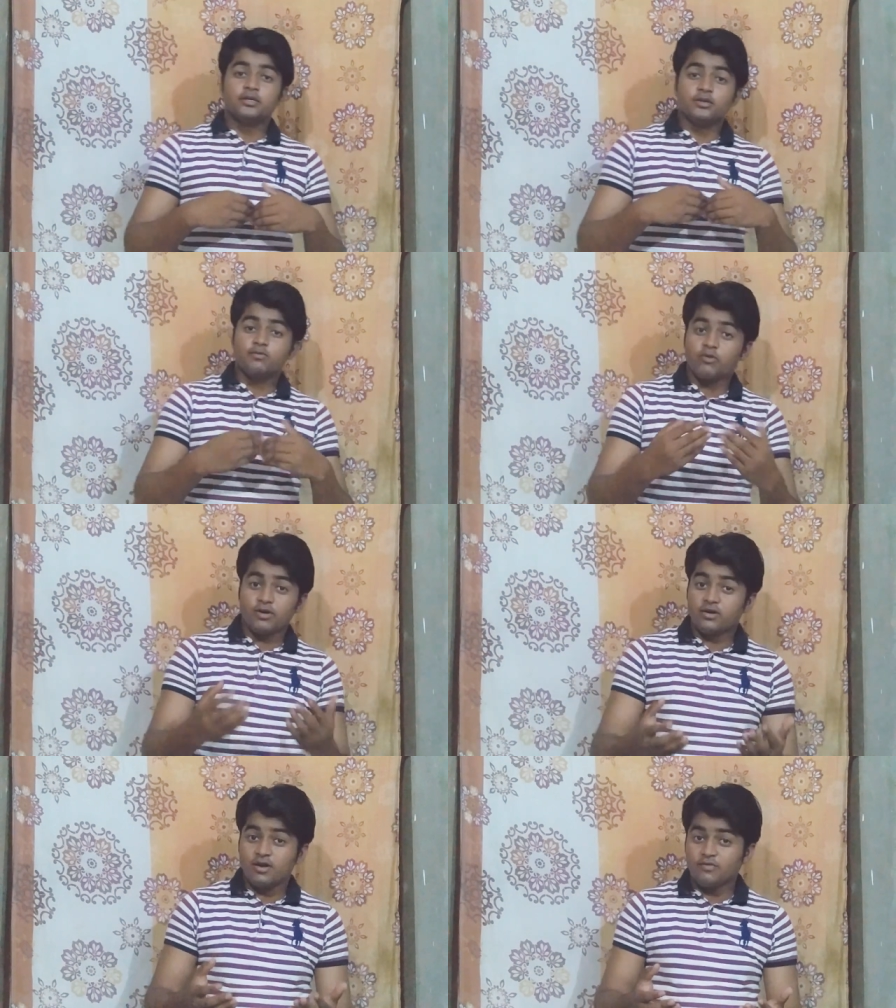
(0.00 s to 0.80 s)
in
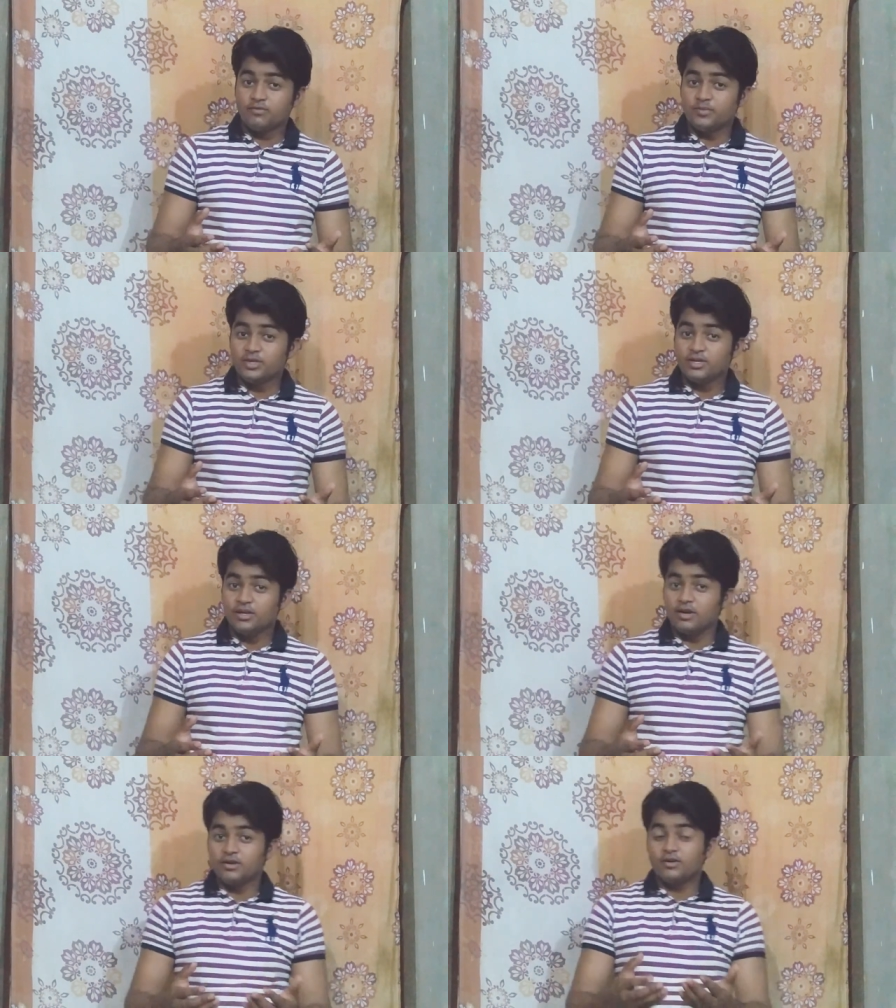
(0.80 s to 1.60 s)
front of me
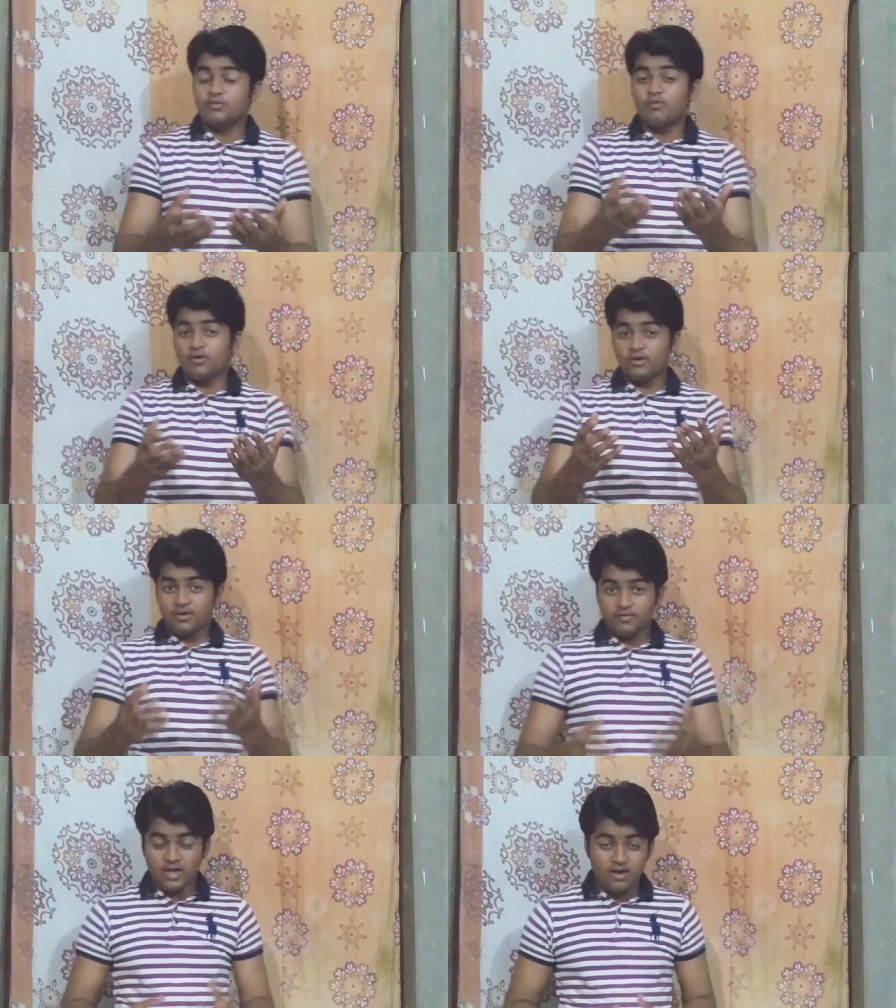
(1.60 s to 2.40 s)
and in front
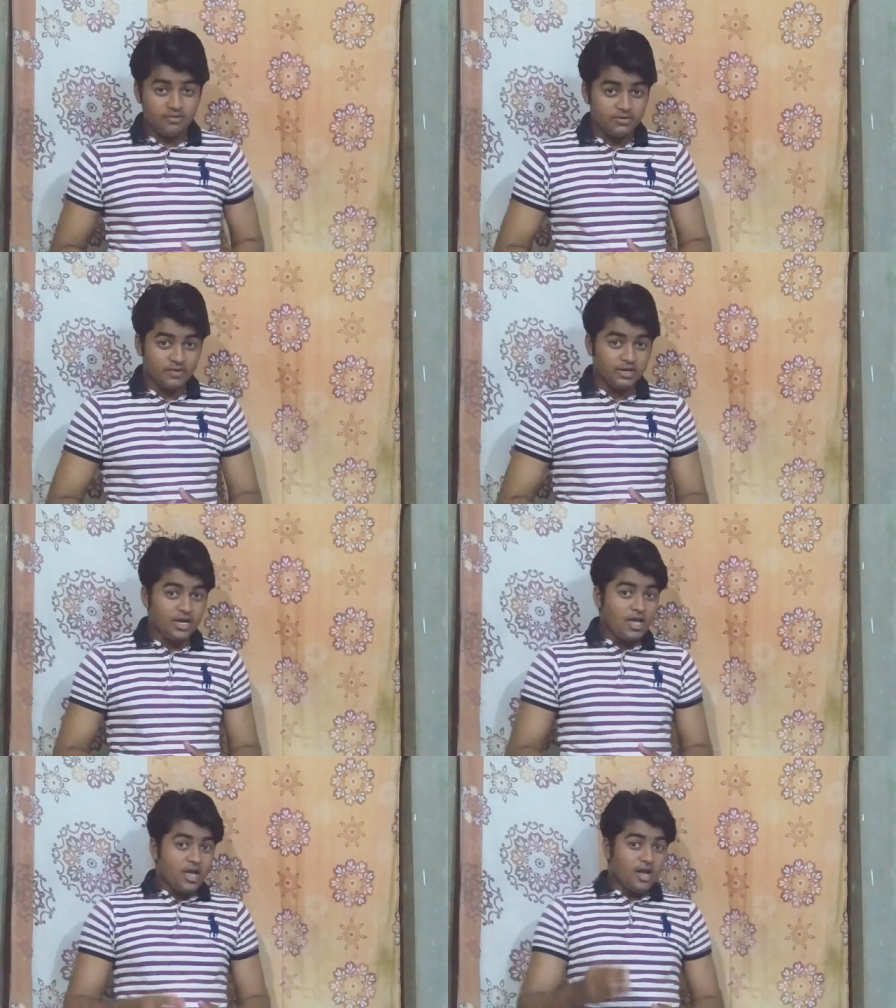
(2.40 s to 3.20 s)
of everyone.
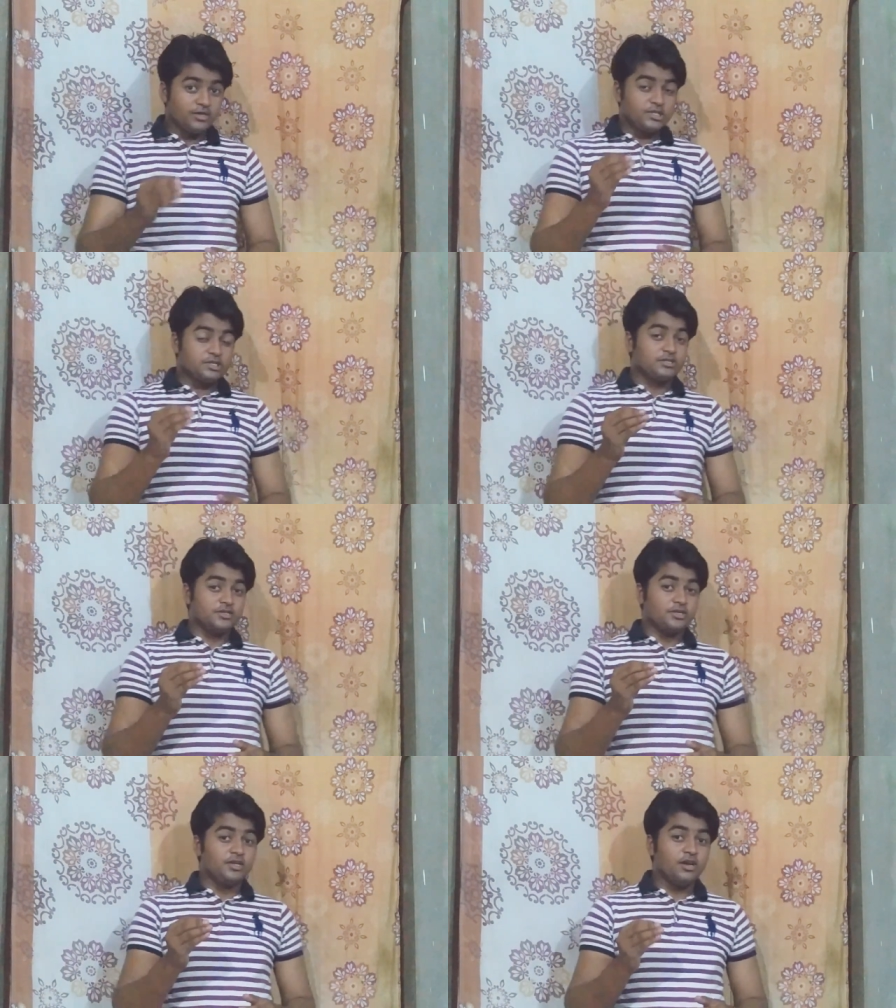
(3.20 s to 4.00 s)
And this is the
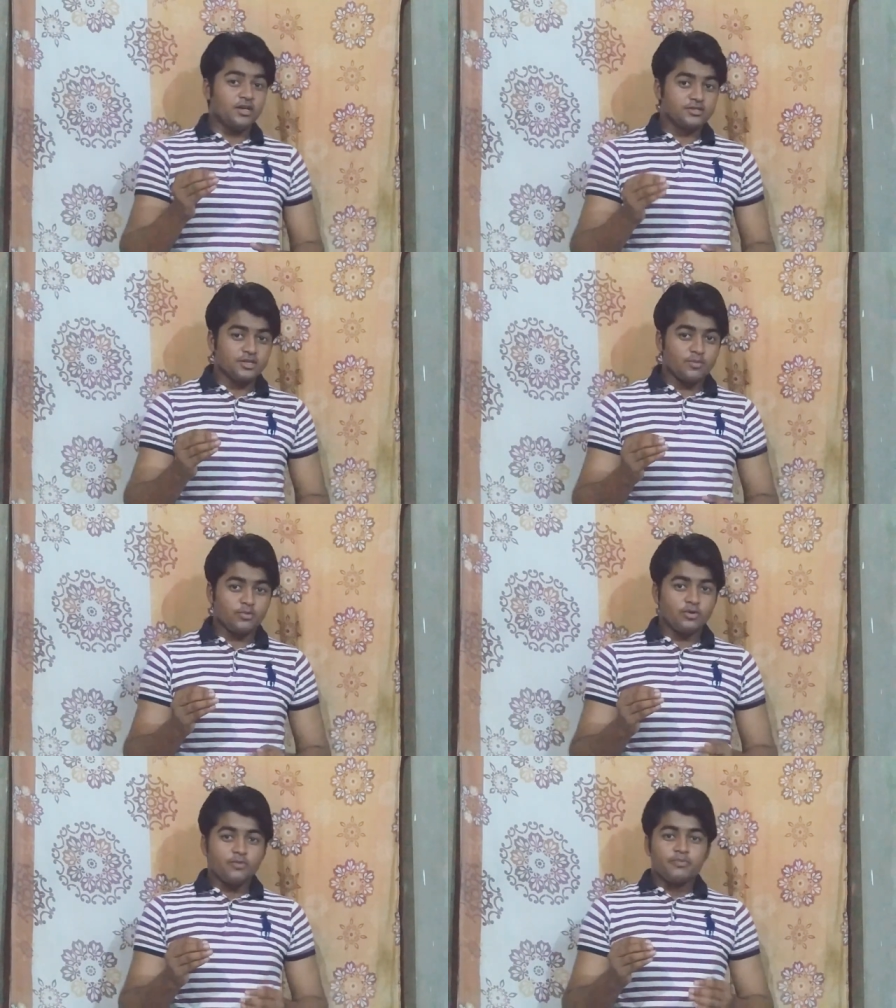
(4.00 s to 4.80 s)
real
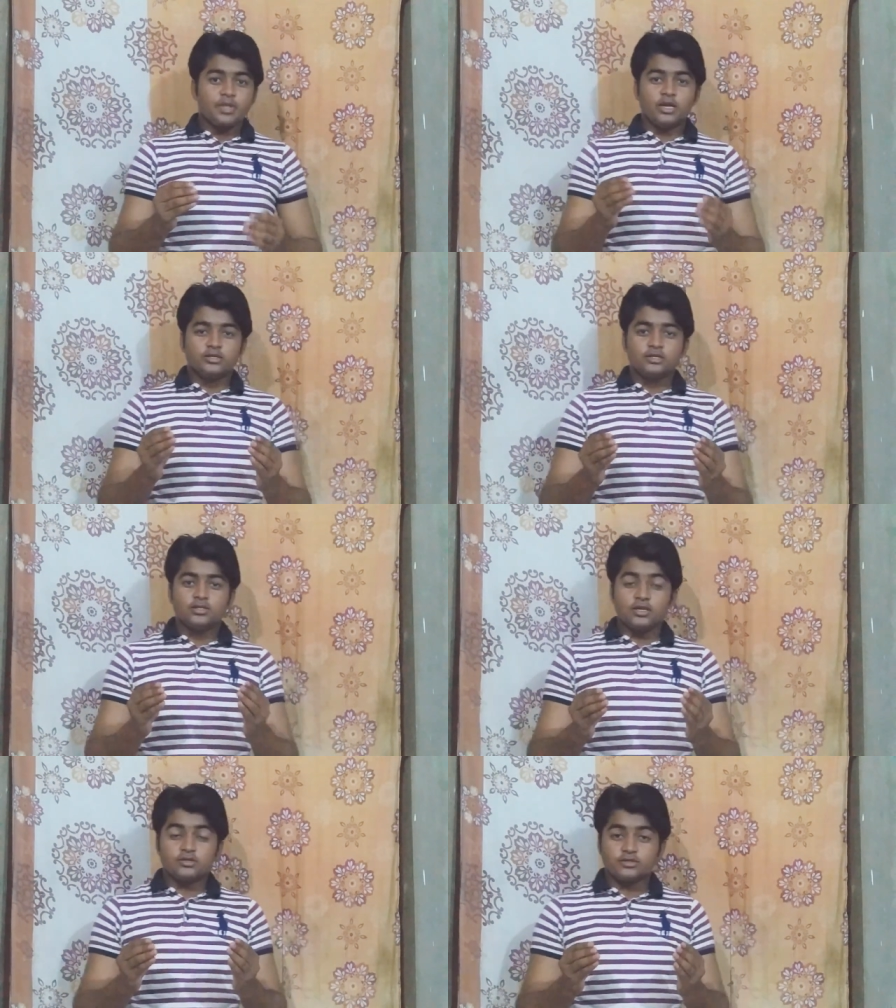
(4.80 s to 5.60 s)
example. And this
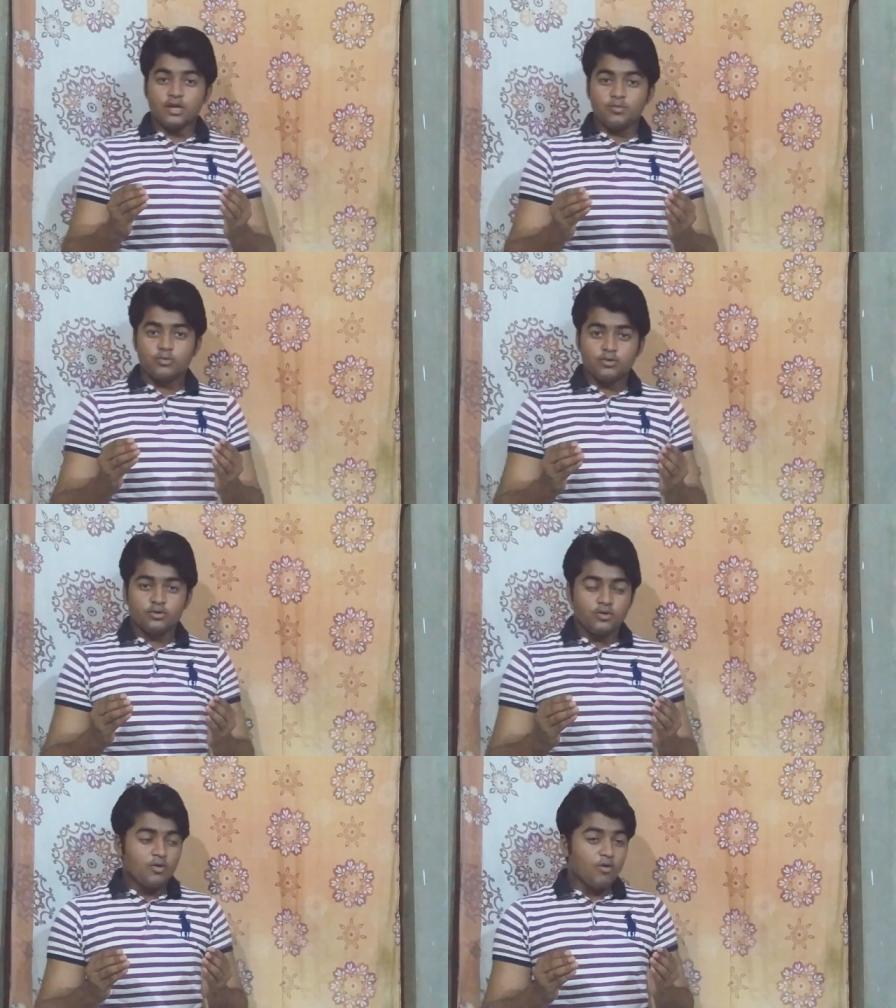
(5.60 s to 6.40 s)

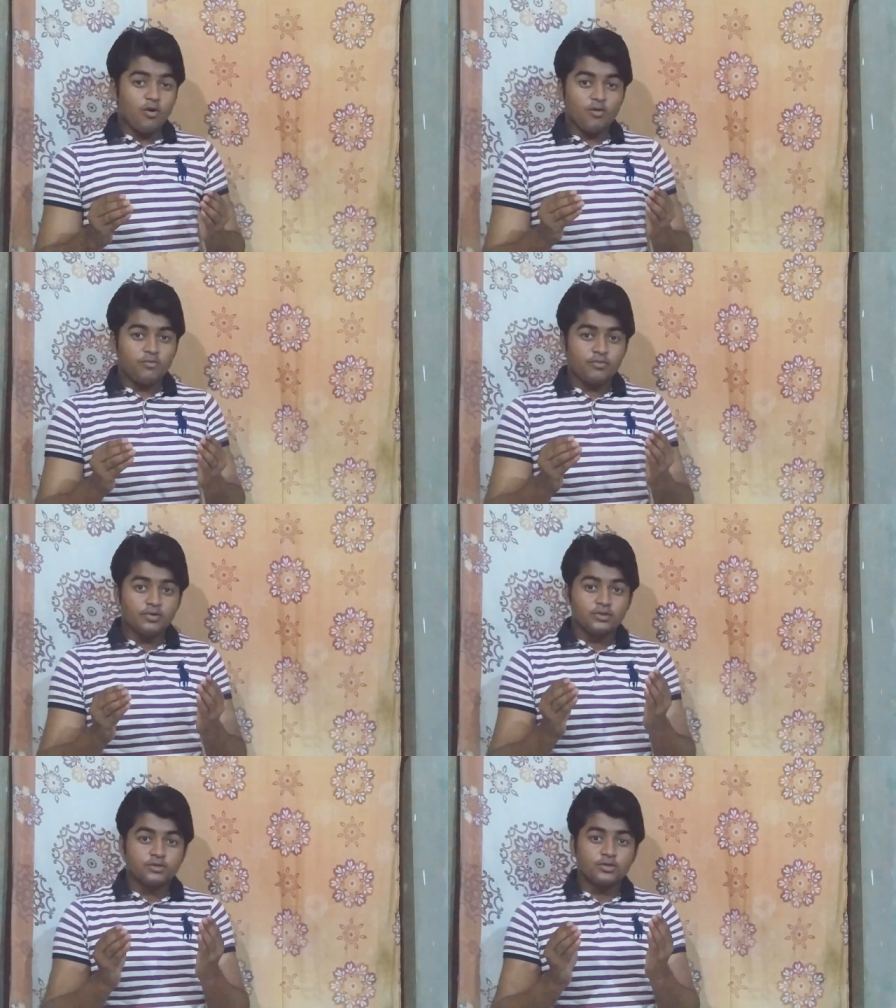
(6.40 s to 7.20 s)
example of
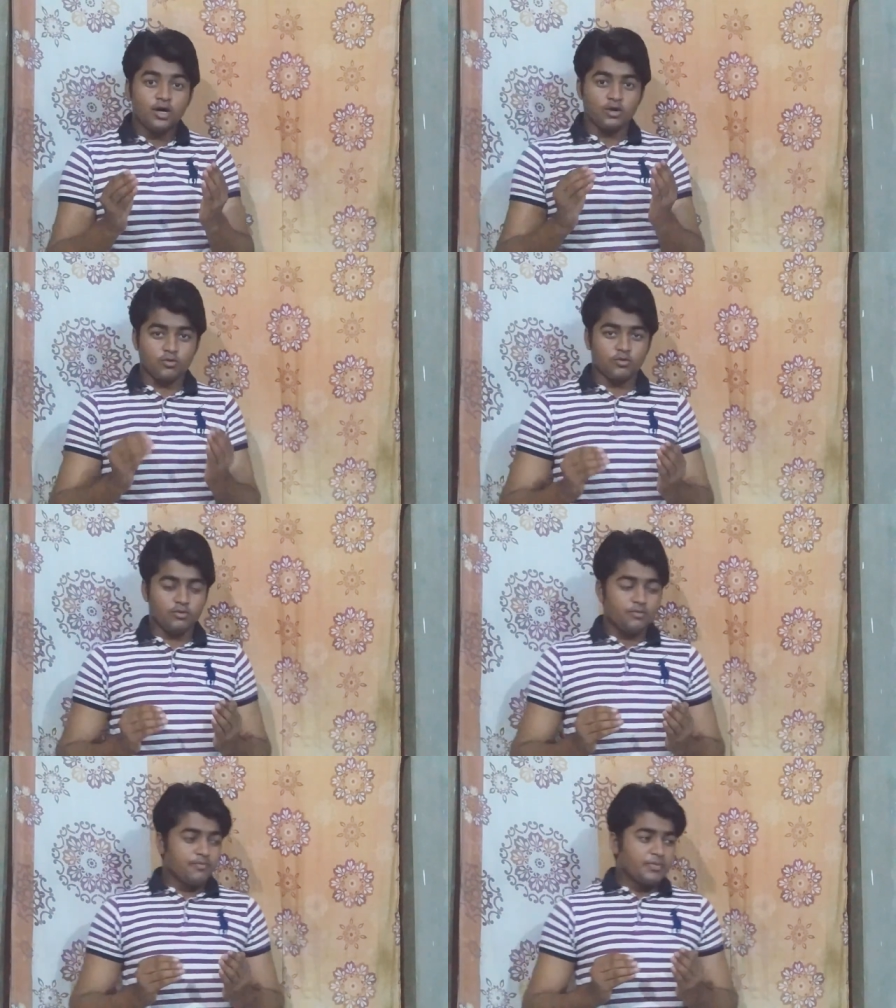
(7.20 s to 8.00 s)

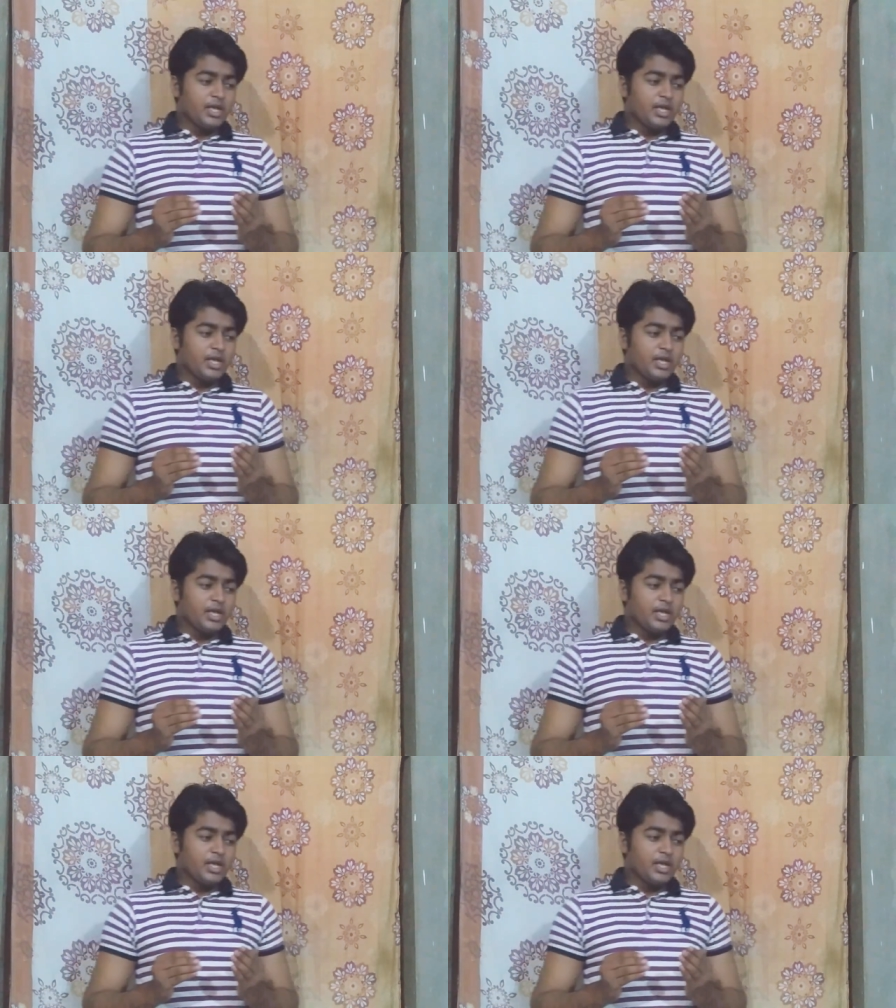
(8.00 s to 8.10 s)
charcoal.